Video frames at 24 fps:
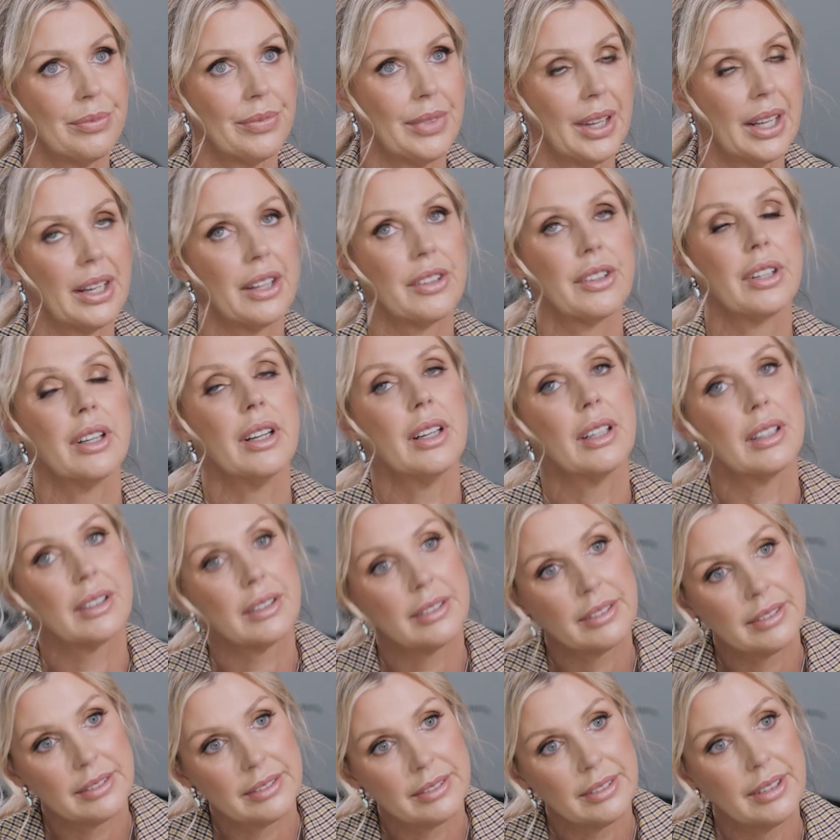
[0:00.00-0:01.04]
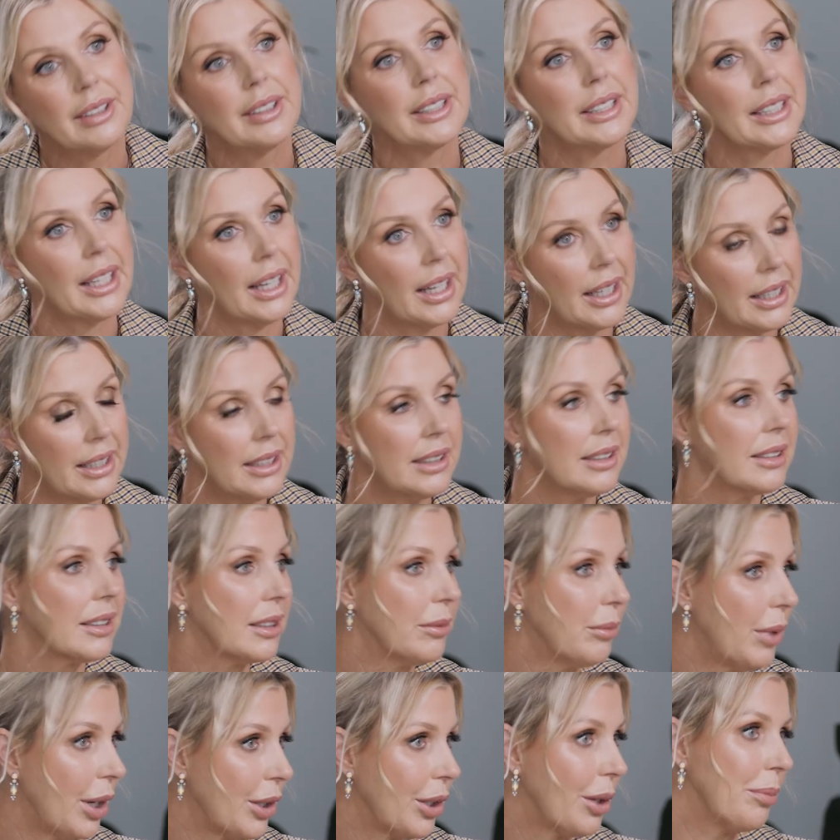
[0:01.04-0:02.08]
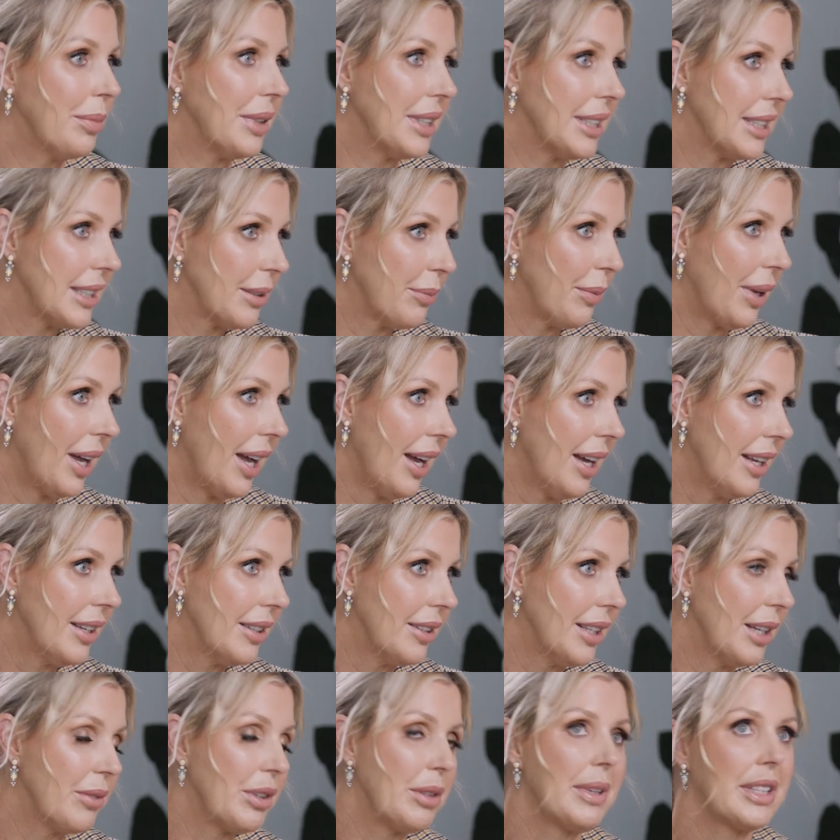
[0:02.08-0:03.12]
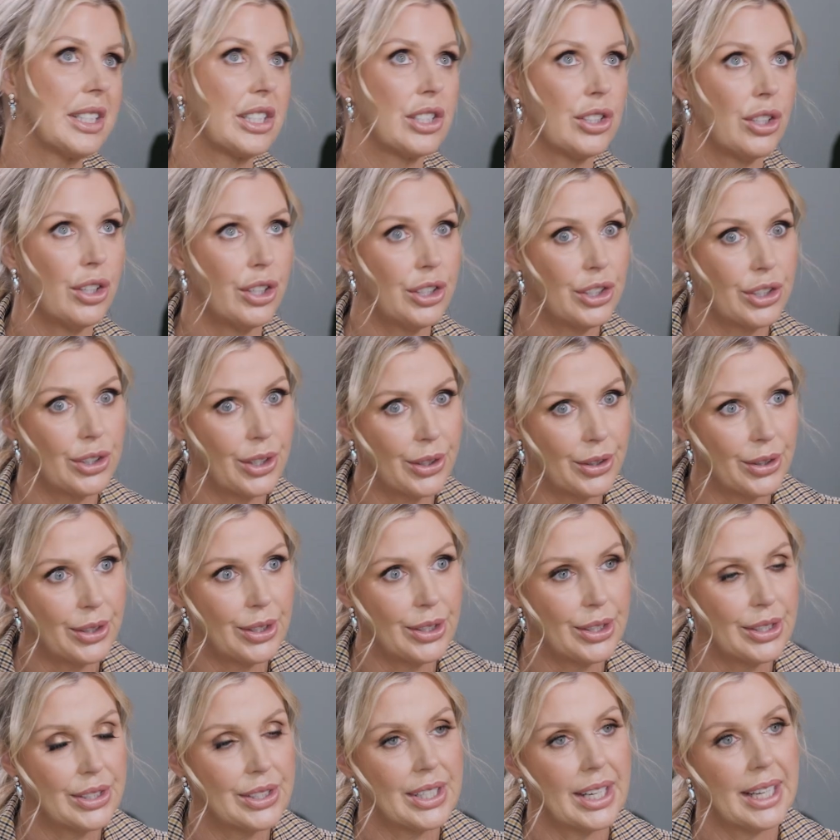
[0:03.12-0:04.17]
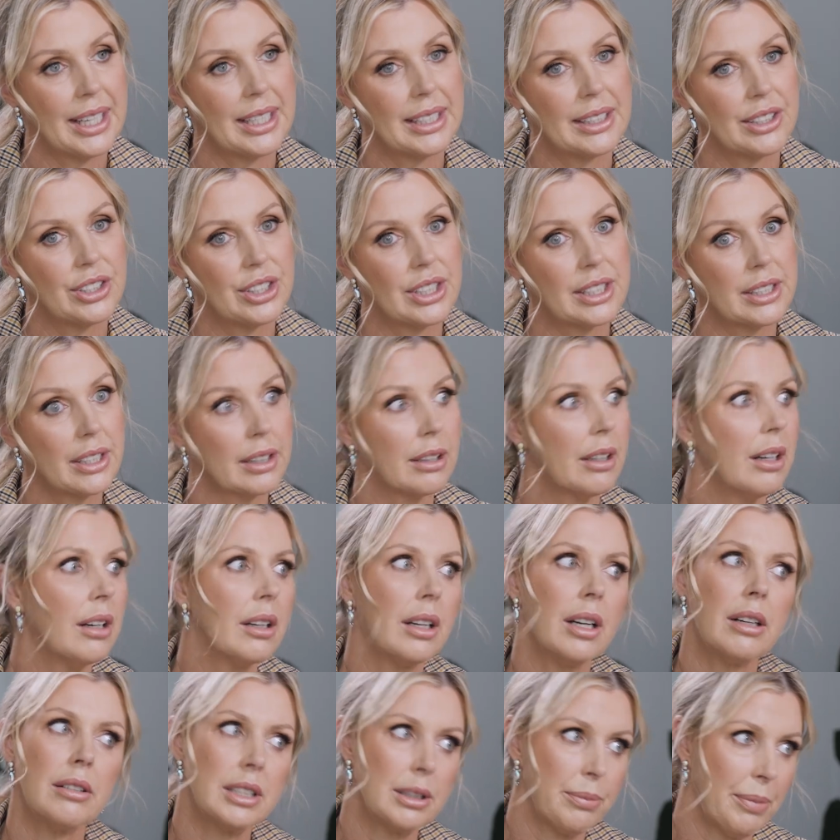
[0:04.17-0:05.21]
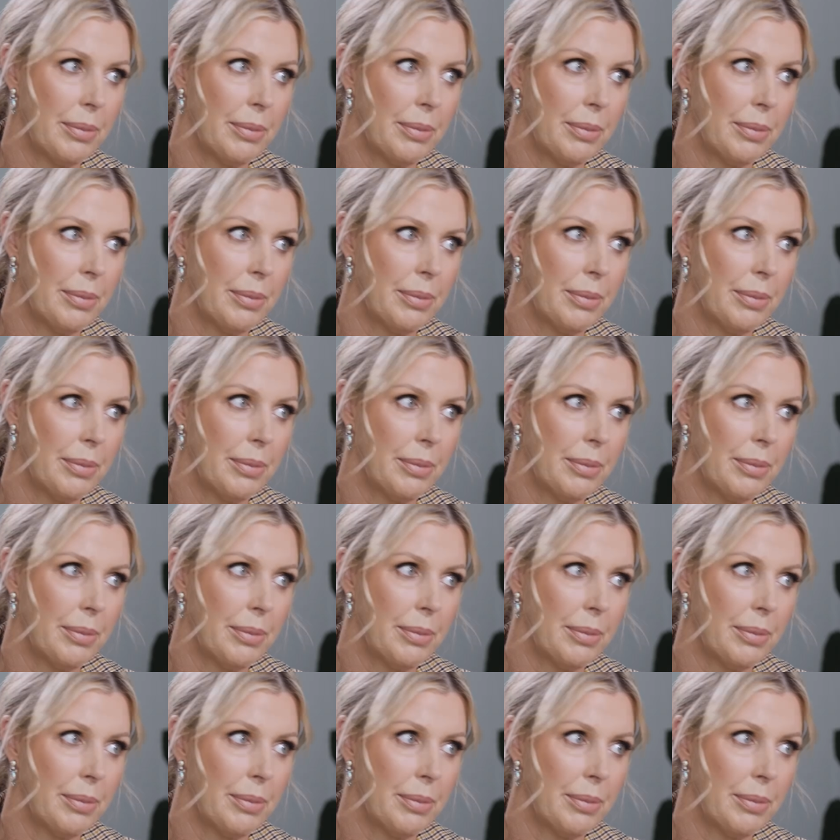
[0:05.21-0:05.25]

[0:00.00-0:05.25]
And I thought, oh, okay, look, it might not be as bad. And then we met the surgeon on Thursday and she's like, oh no, it's